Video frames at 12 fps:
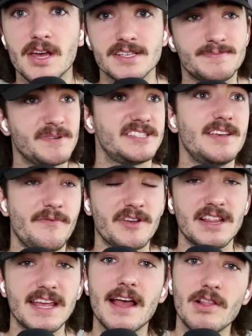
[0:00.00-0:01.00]

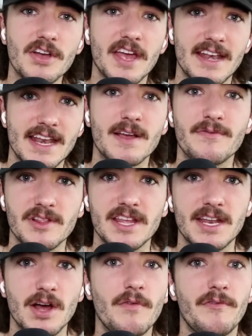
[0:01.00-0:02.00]
Specifically, I look at Nick
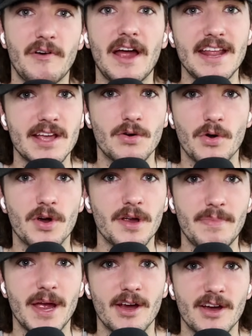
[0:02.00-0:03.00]
Foligno fighting
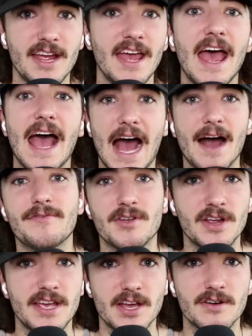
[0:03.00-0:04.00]
Corey Perry
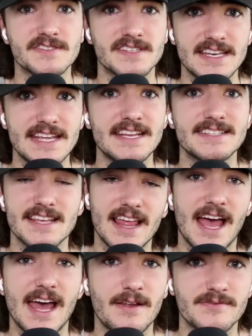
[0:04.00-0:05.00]
after he goes knee to
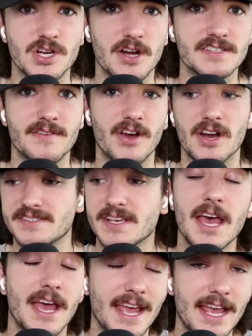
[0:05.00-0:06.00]
the head of John Tavares.
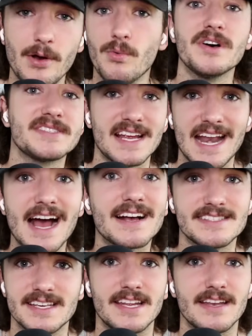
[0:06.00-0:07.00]
It was an
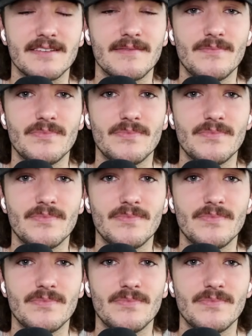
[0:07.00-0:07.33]
accident.